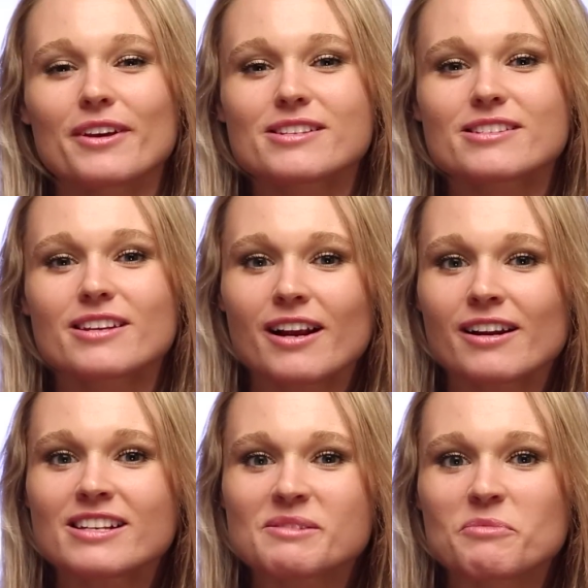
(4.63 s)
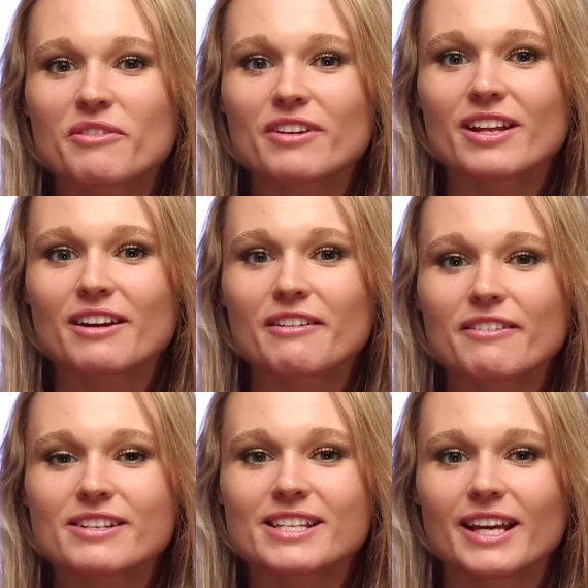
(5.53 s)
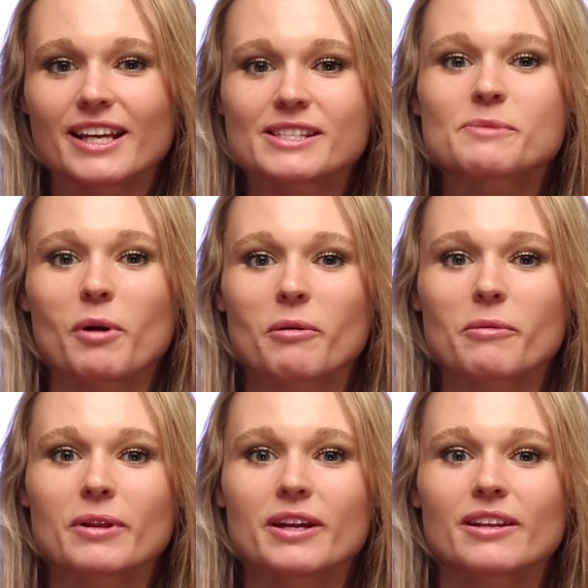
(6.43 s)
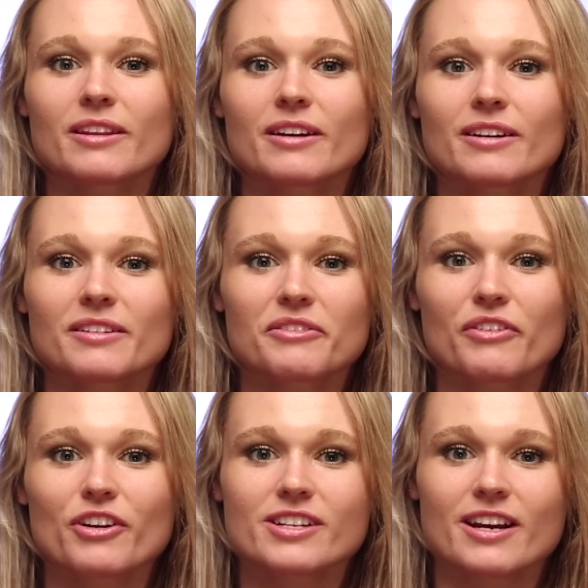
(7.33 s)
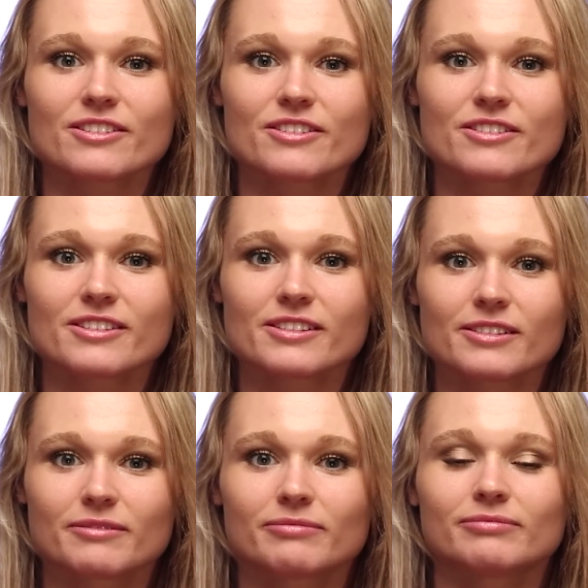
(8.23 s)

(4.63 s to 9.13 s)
The scariest movie that I've ever seen is probably the first Exorcist.